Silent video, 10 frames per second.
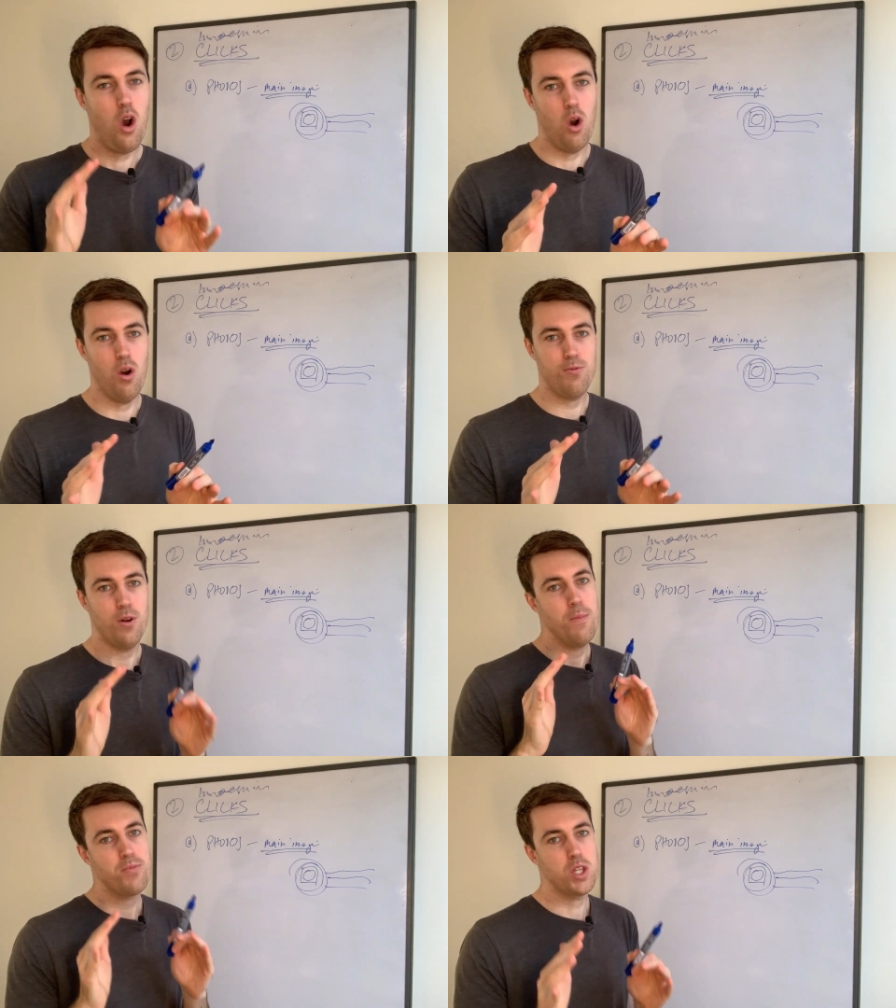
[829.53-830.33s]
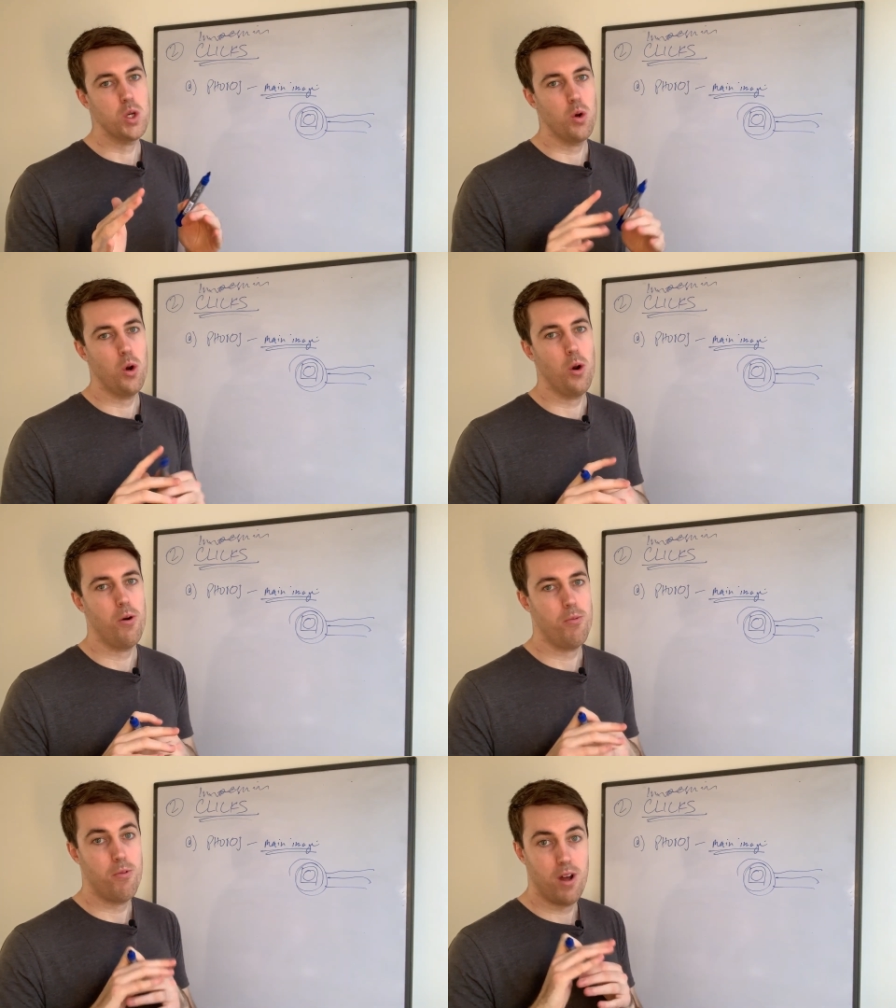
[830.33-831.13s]
of
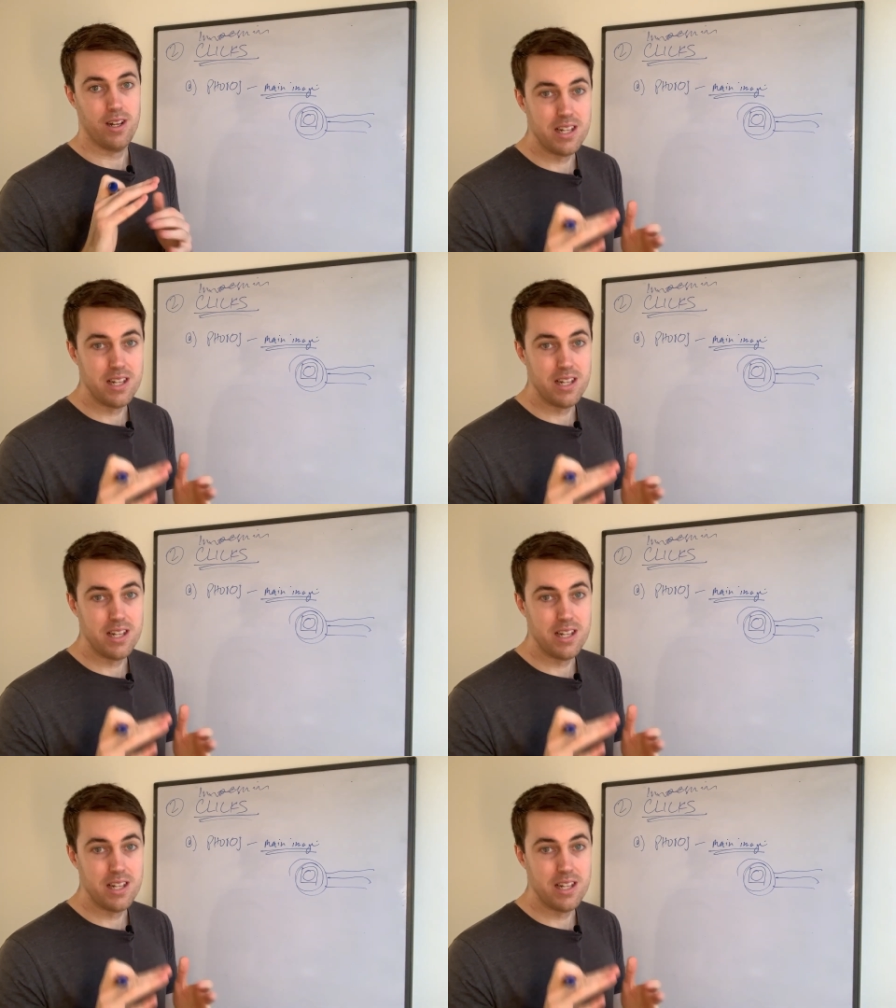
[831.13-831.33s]
your uh,